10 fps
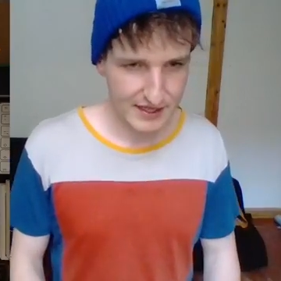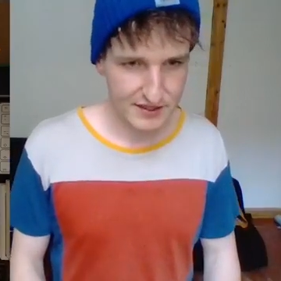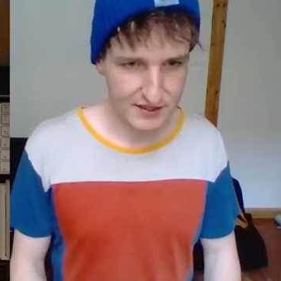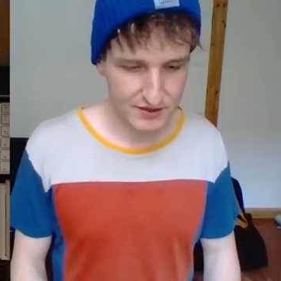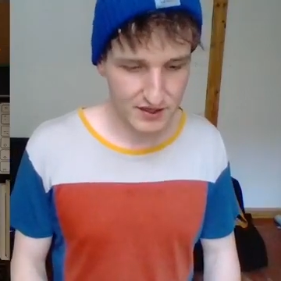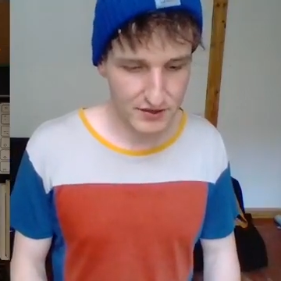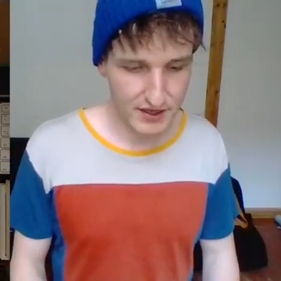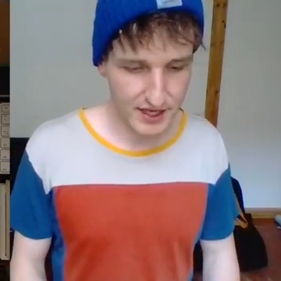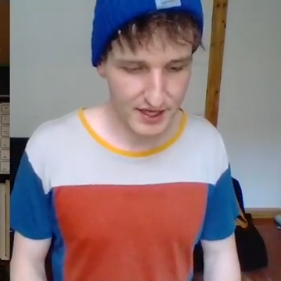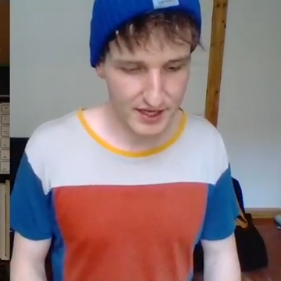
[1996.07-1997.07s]
So
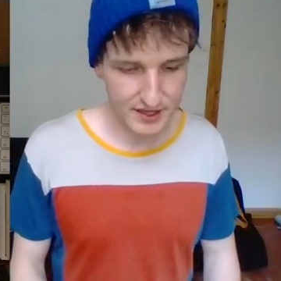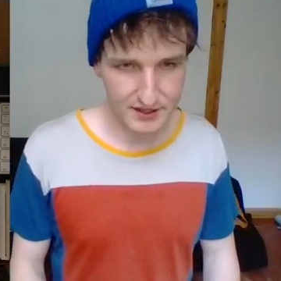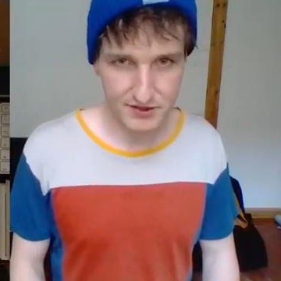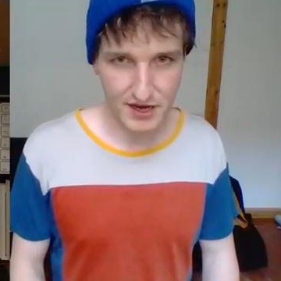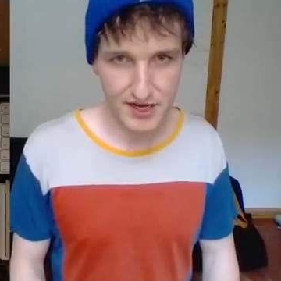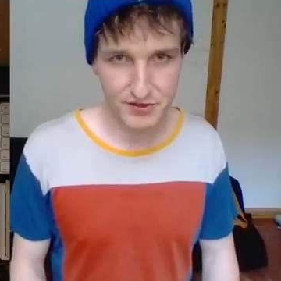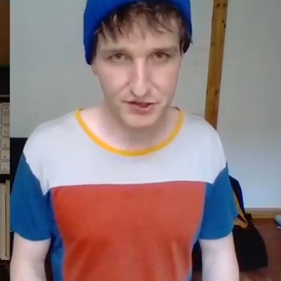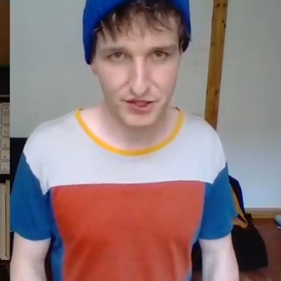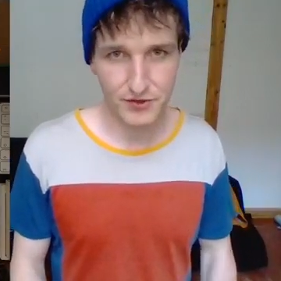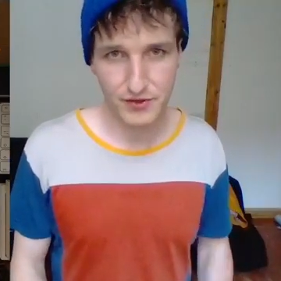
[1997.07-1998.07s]
now I try to
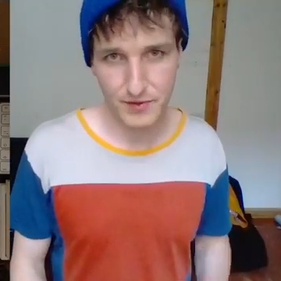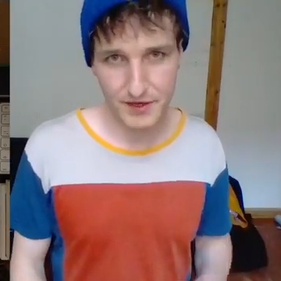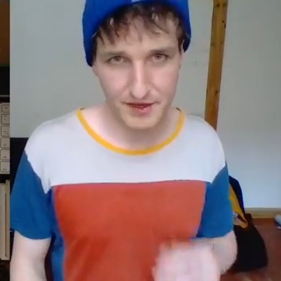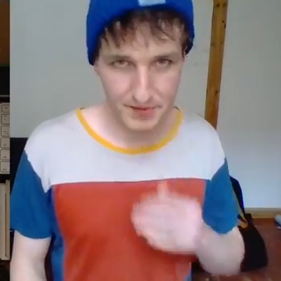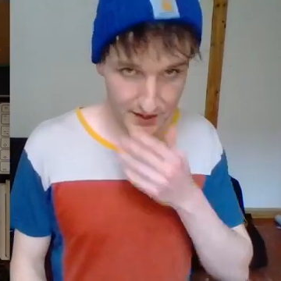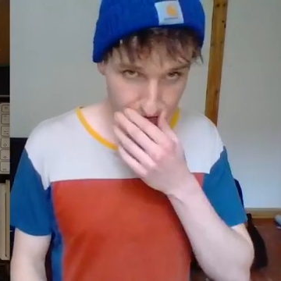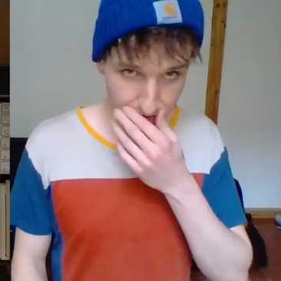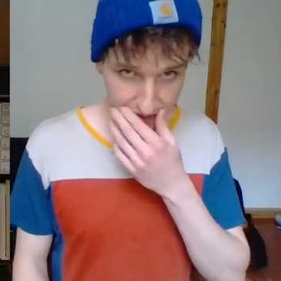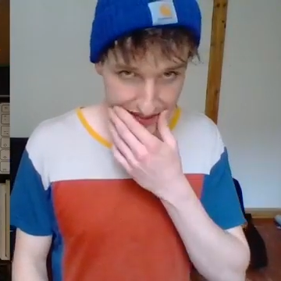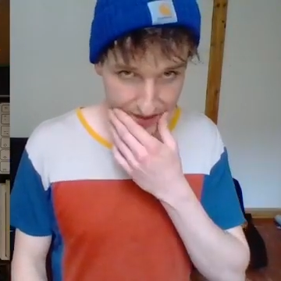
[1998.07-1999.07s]
show you what I mean,
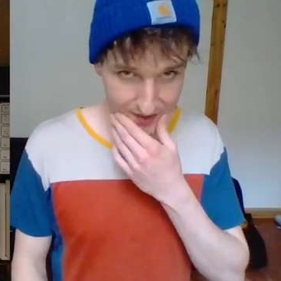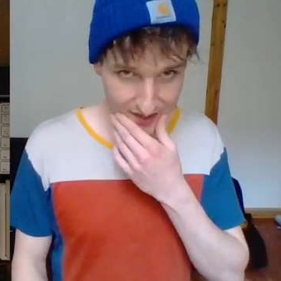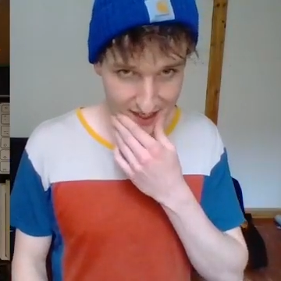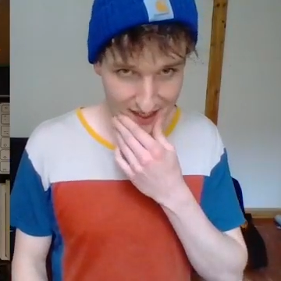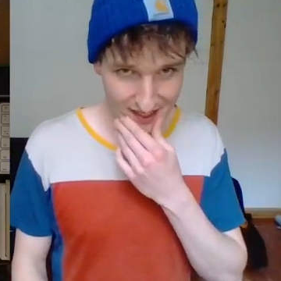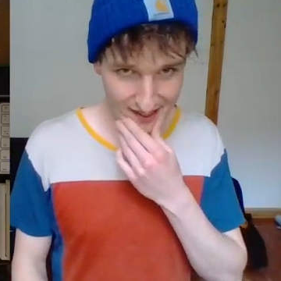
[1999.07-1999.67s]
what's happening.